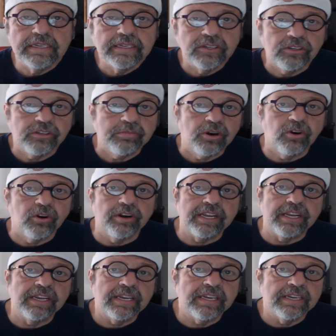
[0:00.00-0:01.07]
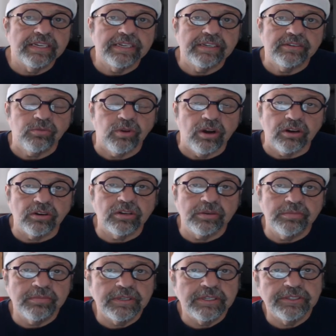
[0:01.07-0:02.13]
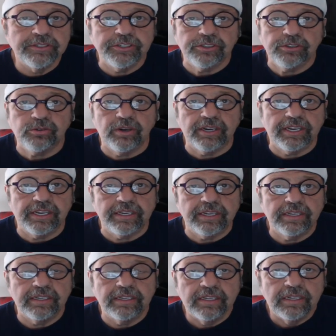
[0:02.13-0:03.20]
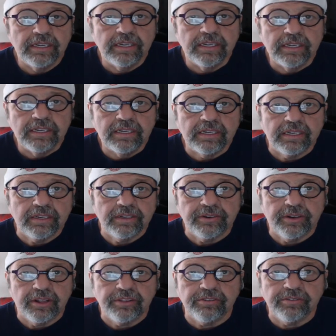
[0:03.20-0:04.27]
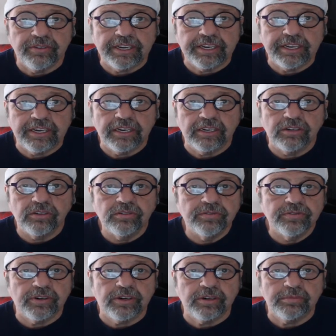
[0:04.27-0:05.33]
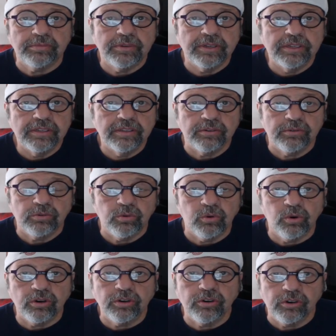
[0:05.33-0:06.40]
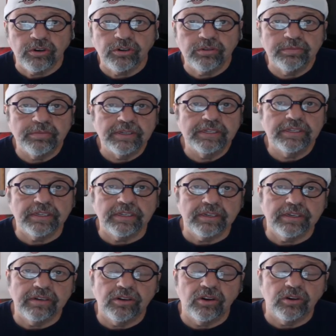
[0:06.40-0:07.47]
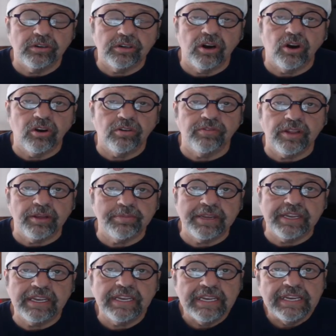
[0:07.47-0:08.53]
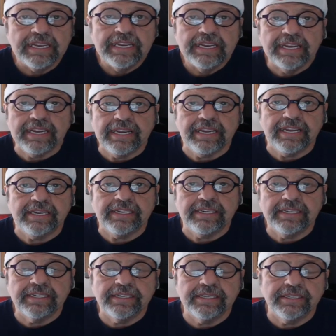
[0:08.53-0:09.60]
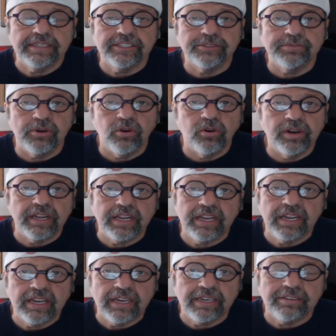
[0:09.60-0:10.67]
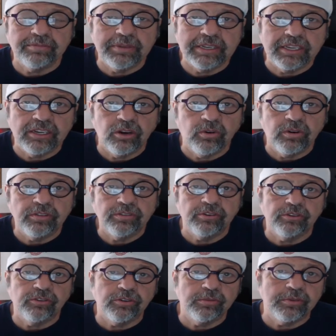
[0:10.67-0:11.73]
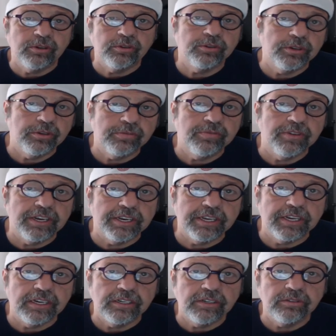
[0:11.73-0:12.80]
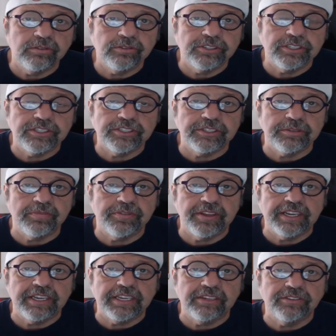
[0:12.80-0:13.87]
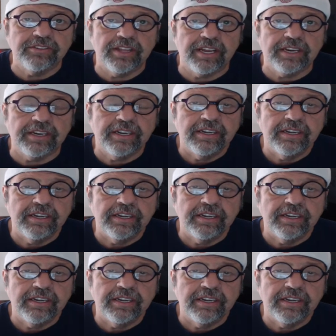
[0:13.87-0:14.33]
Good morning and welcome to another video from the reward group and on car flipping. And this morning I've been going through some YouTube videos and some things that